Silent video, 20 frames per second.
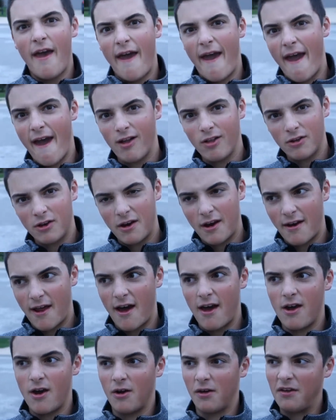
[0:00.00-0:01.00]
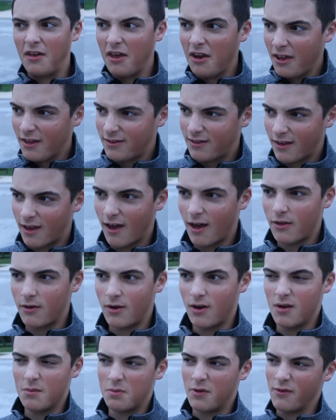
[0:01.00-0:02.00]
Allyn and I are getting
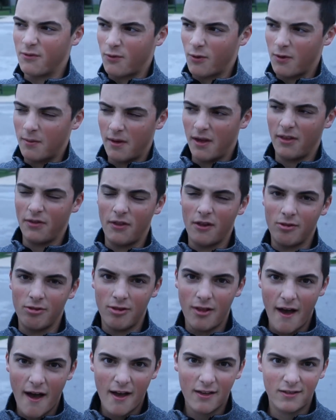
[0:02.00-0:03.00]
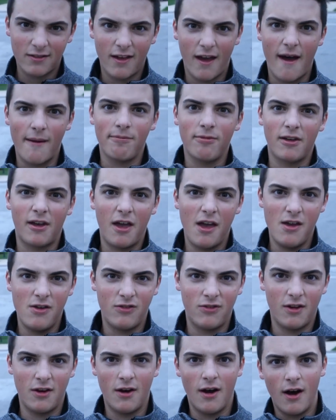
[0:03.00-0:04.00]
together and performing the last
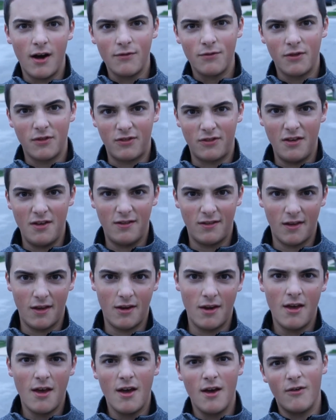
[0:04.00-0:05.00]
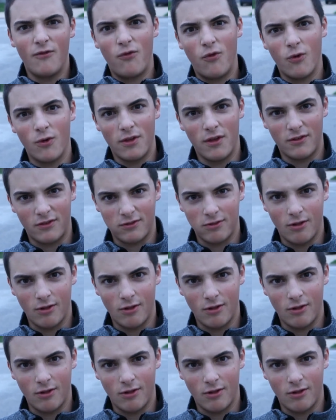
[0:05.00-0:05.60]
application of the season for this